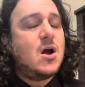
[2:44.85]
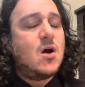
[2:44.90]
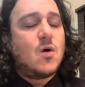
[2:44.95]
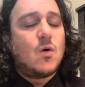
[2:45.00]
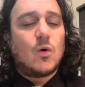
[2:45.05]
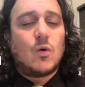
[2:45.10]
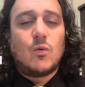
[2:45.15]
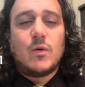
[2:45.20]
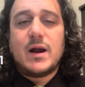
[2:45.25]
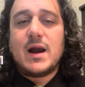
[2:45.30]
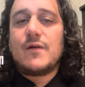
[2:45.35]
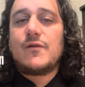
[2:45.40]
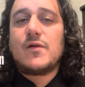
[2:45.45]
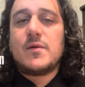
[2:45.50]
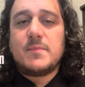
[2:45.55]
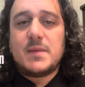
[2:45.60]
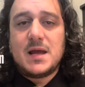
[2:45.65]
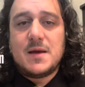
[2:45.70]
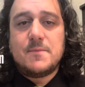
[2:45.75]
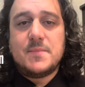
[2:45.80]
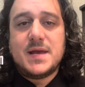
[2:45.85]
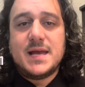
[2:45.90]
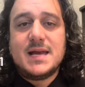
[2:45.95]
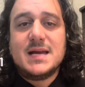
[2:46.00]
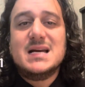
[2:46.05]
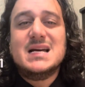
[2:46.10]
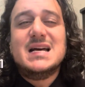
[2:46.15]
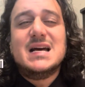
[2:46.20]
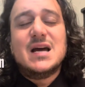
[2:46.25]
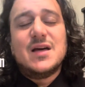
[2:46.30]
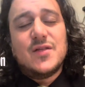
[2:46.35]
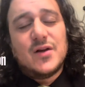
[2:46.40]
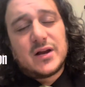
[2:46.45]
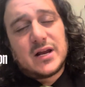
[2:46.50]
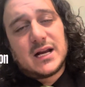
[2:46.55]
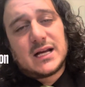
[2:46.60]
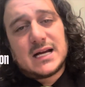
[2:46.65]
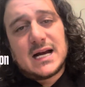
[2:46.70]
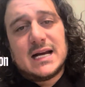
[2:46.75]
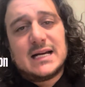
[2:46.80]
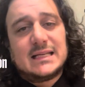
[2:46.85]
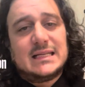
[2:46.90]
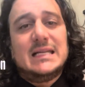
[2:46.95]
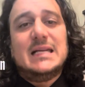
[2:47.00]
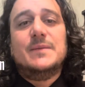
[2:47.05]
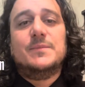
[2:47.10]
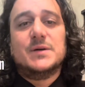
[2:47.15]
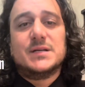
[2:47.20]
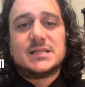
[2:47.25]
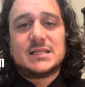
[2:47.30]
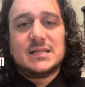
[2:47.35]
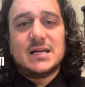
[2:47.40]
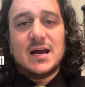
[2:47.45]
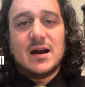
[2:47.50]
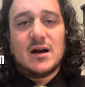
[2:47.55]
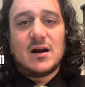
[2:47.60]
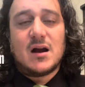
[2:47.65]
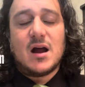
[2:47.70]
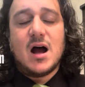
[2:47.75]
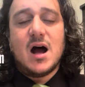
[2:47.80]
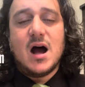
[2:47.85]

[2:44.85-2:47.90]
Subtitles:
or whatever it may be, they're going to kind of keep us there.